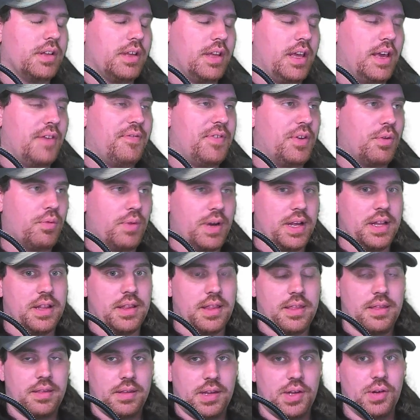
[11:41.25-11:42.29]
if and when
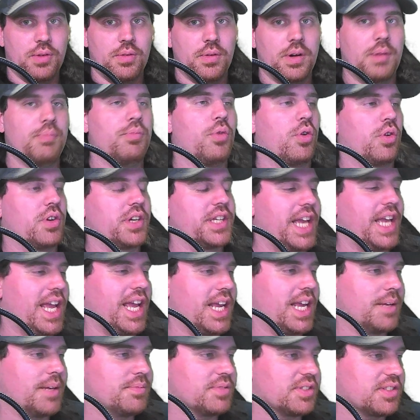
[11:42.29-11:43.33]
more
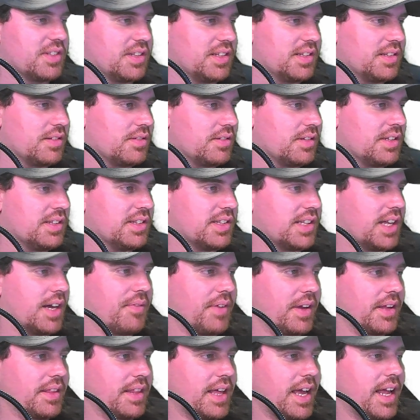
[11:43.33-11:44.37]
games and stuff
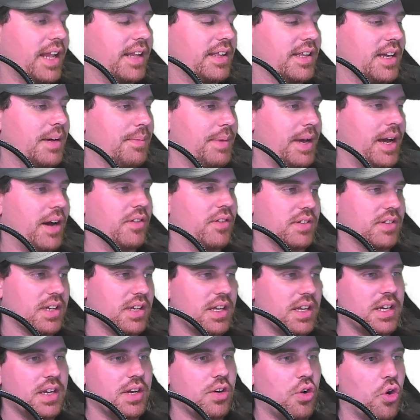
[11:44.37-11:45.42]
like that come out,
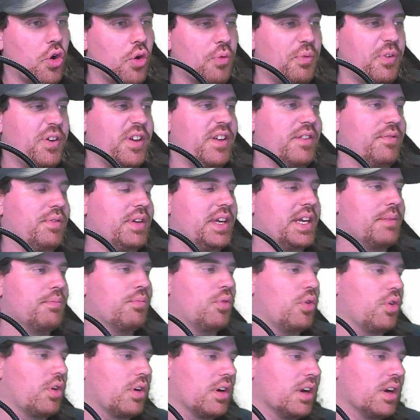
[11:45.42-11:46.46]
hopefully we get more